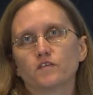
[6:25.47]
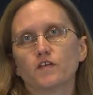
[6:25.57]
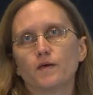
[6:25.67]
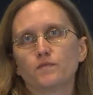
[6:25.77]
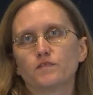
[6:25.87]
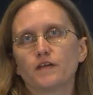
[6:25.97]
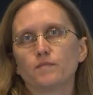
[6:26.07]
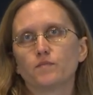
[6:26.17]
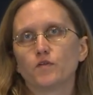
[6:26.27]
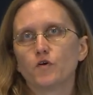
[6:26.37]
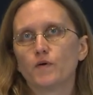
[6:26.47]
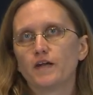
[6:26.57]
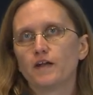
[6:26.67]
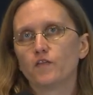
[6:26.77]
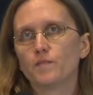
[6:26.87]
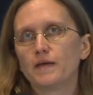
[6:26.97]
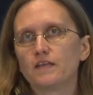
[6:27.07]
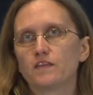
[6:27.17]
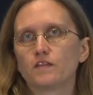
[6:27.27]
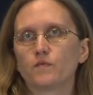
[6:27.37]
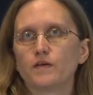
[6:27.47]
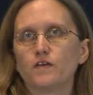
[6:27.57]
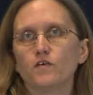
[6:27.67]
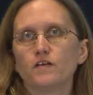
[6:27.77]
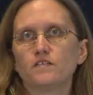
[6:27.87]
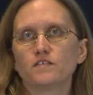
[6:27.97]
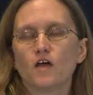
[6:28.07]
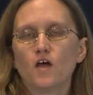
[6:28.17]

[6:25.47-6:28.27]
types stain blue. And another main thing that we noticed